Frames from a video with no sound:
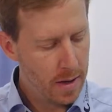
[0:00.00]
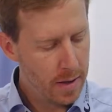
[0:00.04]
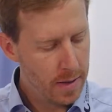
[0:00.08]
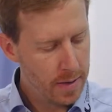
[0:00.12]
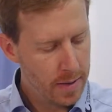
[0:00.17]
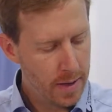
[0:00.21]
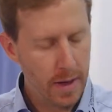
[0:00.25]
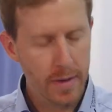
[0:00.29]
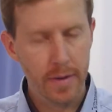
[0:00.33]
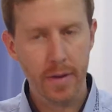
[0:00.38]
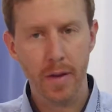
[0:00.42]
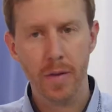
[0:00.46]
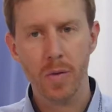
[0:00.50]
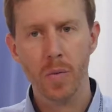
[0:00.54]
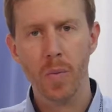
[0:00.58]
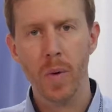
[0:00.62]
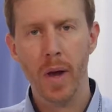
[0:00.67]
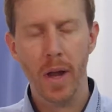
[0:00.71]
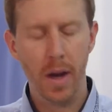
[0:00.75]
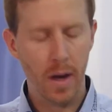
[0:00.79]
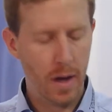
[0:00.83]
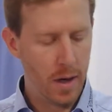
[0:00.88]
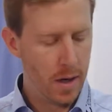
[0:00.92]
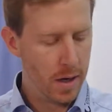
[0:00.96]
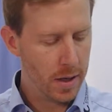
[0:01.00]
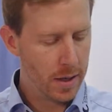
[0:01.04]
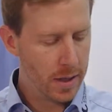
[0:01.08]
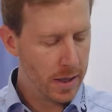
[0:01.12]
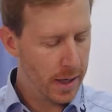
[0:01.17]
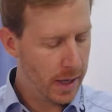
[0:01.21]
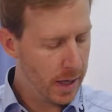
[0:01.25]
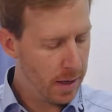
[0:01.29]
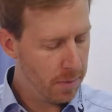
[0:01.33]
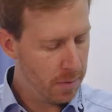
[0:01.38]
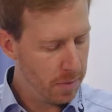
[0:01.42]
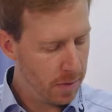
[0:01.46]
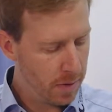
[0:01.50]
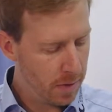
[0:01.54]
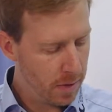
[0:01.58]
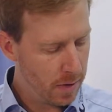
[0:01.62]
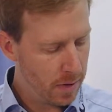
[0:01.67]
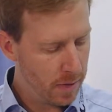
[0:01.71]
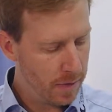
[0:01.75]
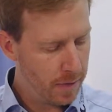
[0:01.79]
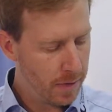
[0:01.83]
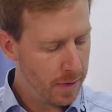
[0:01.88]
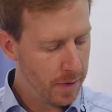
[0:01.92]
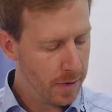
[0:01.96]
There's as well a
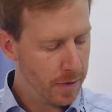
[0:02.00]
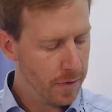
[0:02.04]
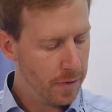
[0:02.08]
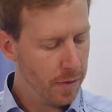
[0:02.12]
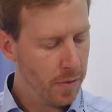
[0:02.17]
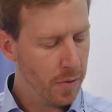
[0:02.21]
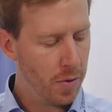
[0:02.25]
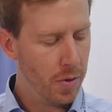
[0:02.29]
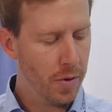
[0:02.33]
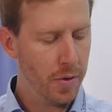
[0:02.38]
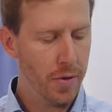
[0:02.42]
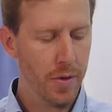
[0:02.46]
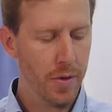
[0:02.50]
cable for